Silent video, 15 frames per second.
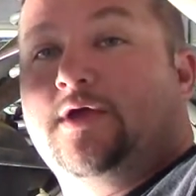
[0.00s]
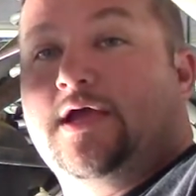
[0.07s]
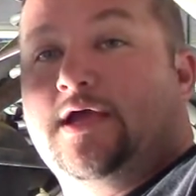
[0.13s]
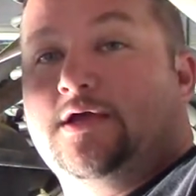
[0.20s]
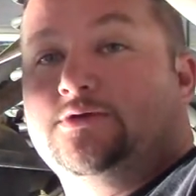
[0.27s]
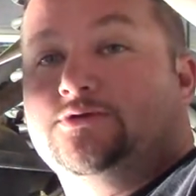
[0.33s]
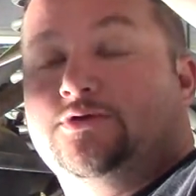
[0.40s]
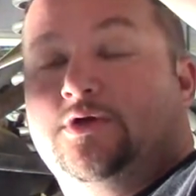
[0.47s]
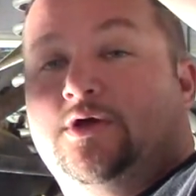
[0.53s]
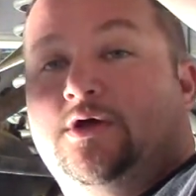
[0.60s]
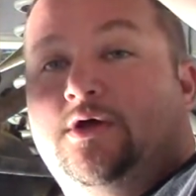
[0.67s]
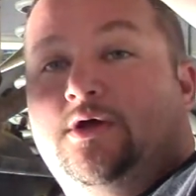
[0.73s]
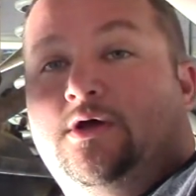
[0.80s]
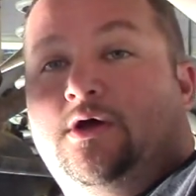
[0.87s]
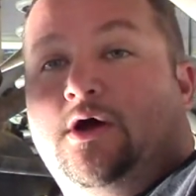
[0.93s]
gauge
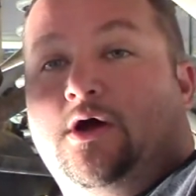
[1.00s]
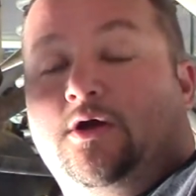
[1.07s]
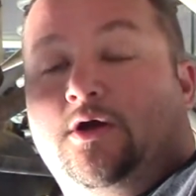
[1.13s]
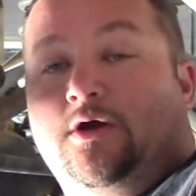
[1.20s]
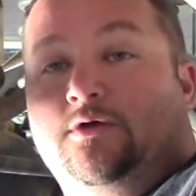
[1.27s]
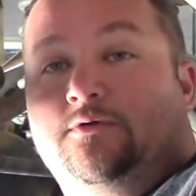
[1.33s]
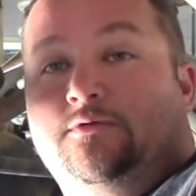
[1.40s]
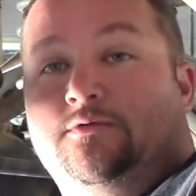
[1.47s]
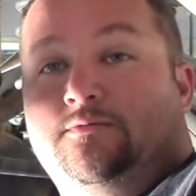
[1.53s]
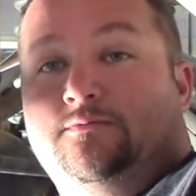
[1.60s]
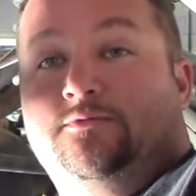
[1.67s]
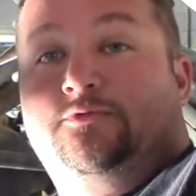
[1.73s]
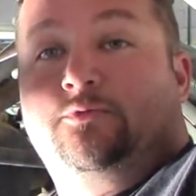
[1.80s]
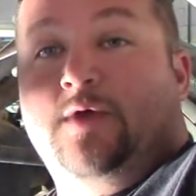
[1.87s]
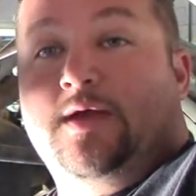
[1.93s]
on our
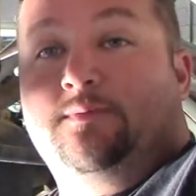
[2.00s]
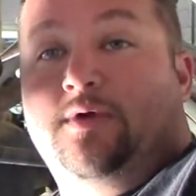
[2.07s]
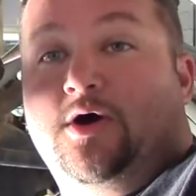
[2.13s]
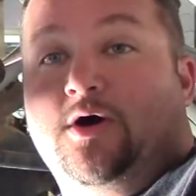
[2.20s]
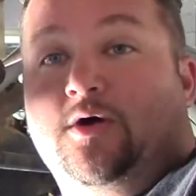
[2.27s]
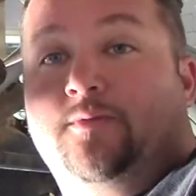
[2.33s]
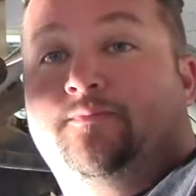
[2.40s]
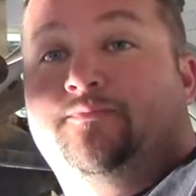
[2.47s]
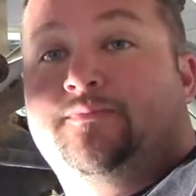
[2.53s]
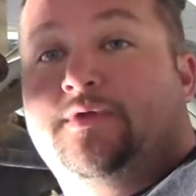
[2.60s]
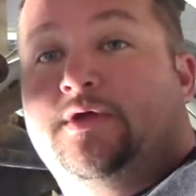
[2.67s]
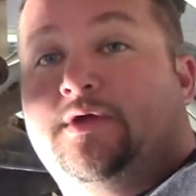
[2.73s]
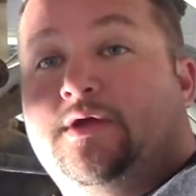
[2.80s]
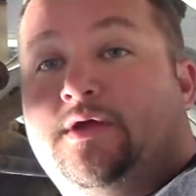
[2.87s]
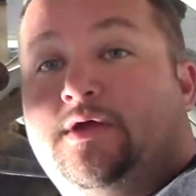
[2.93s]
sway bar
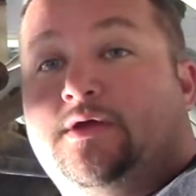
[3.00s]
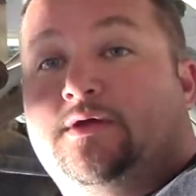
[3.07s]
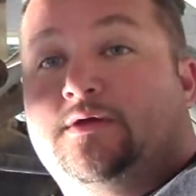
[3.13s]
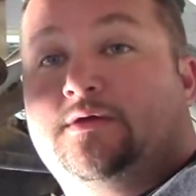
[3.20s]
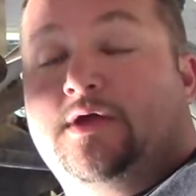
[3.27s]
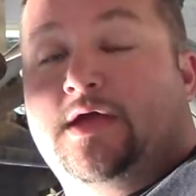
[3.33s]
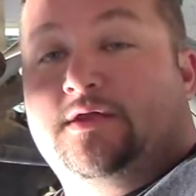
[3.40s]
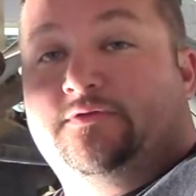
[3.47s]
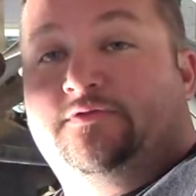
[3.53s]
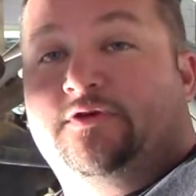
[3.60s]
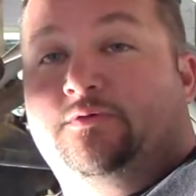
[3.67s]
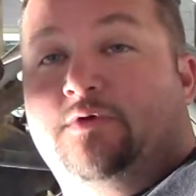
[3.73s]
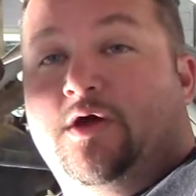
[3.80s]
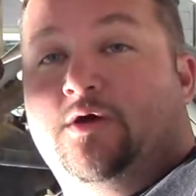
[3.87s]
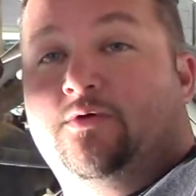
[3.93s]
at
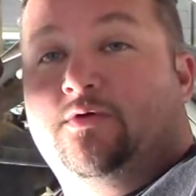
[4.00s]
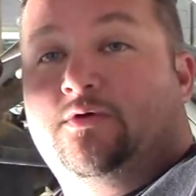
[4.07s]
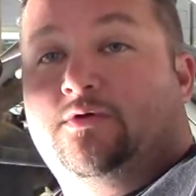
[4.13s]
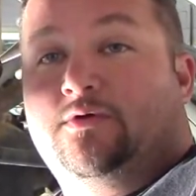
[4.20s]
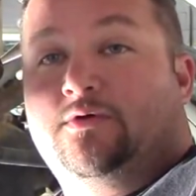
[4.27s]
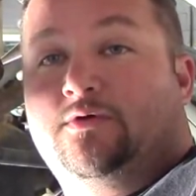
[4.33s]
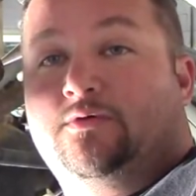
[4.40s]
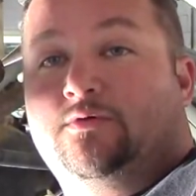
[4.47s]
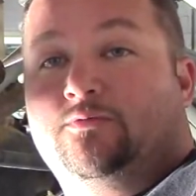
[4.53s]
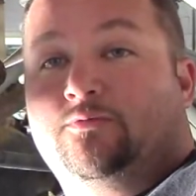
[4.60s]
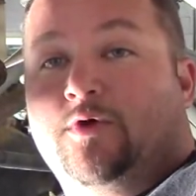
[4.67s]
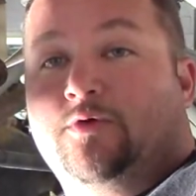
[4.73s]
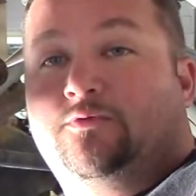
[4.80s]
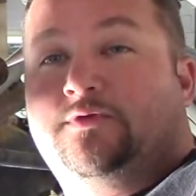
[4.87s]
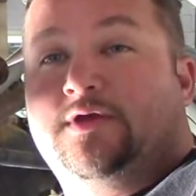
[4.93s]
0,
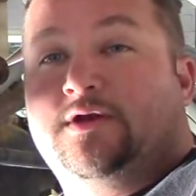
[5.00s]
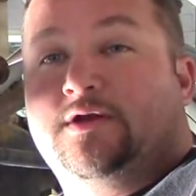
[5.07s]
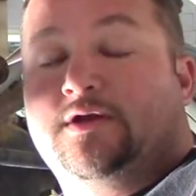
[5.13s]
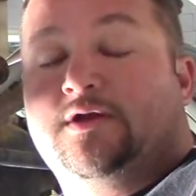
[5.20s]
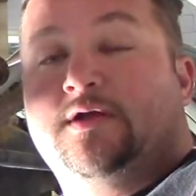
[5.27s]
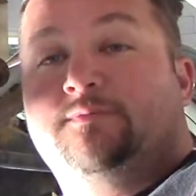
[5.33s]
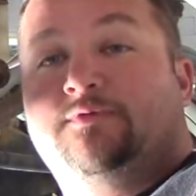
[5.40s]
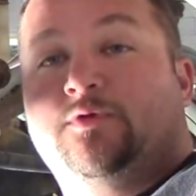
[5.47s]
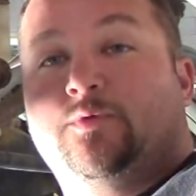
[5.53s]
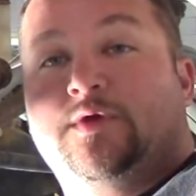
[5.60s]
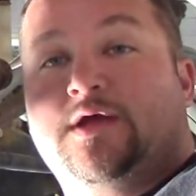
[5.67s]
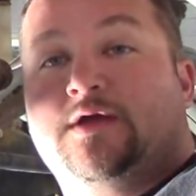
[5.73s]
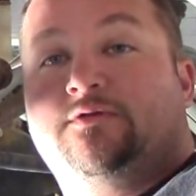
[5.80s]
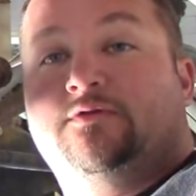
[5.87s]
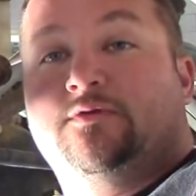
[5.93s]
rotated it up till we
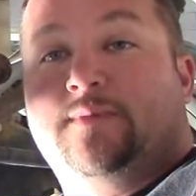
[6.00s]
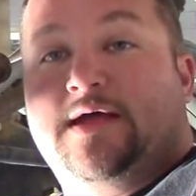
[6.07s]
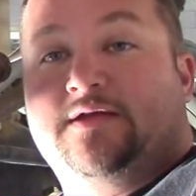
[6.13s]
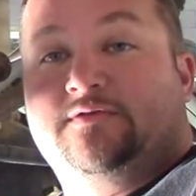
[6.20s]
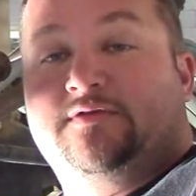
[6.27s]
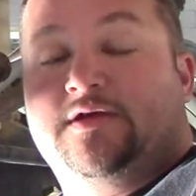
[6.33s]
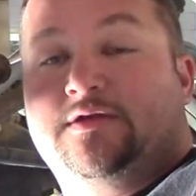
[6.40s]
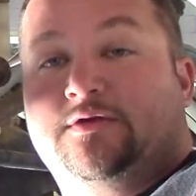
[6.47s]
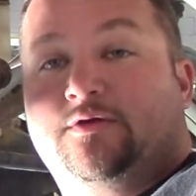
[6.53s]
got to about 10